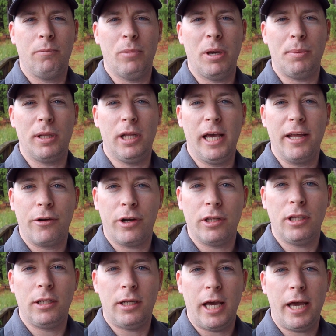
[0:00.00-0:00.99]
maybe later
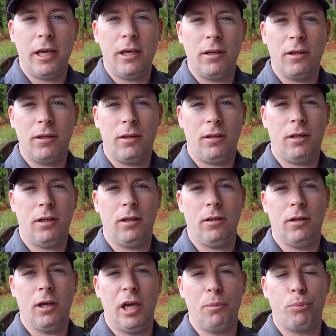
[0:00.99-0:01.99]
in the day,
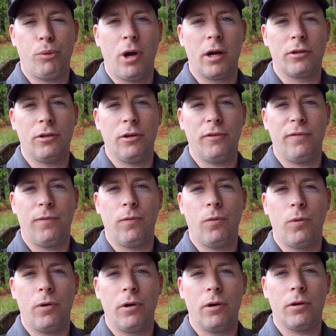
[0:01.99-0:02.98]
a proctor
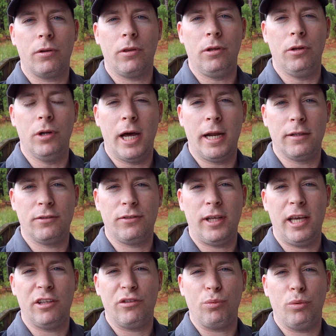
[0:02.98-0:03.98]
for the United
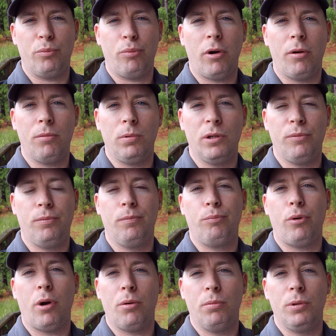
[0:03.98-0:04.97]
States would
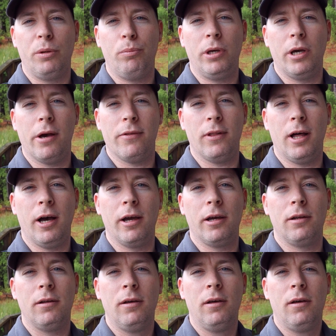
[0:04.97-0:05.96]
probably be
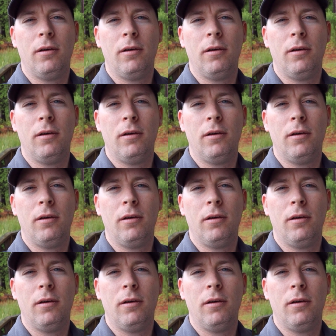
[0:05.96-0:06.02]
online